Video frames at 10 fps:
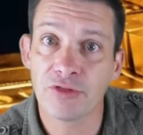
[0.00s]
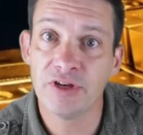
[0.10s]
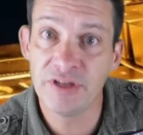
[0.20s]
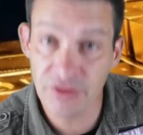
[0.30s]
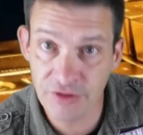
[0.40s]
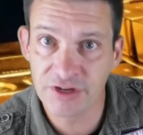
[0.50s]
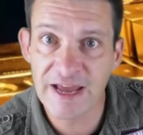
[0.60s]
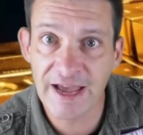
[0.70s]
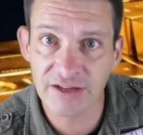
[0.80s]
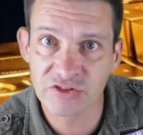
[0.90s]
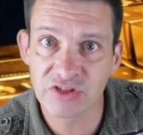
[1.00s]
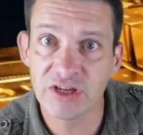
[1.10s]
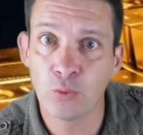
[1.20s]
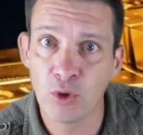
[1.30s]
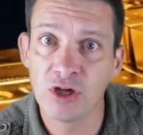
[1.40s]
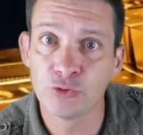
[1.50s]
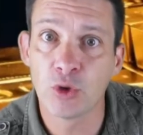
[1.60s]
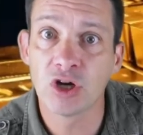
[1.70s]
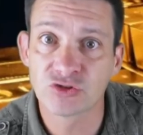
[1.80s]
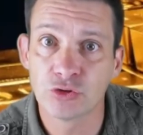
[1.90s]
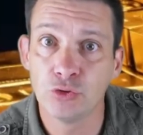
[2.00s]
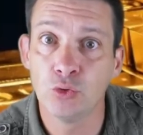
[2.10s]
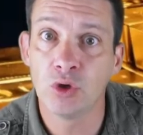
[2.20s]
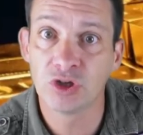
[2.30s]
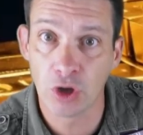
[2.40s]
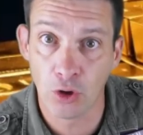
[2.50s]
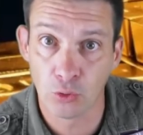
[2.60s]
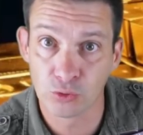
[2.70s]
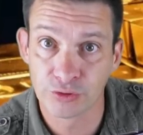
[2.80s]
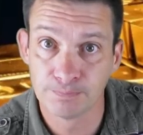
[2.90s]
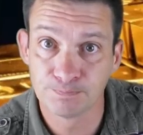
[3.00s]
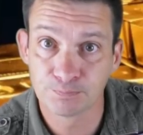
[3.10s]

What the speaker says: the Nazi World War II gold.